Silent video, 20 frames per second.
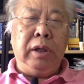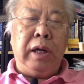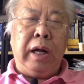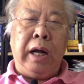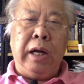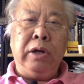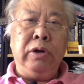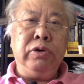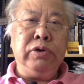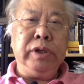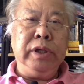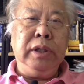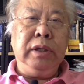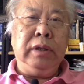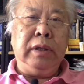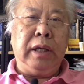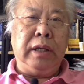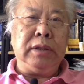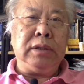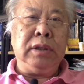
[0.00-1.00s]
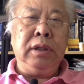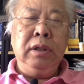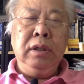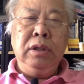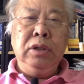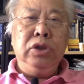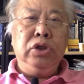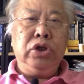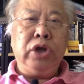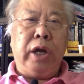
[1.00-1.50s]
agree that
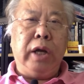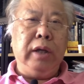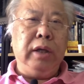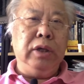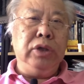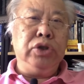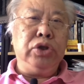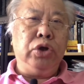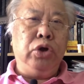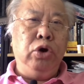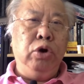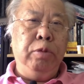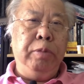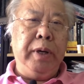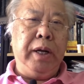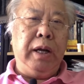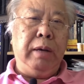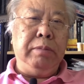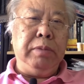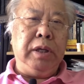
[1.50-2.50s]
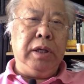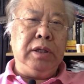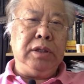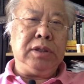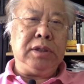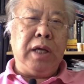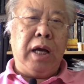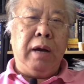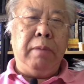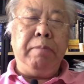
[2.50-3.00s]
China should open up
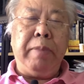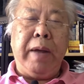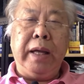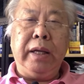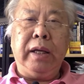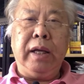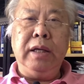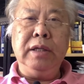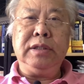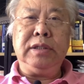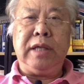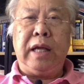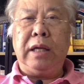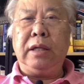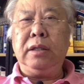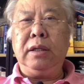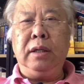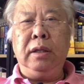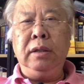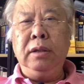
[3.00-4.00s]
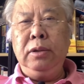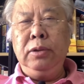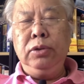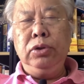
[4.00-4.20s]
its banking sector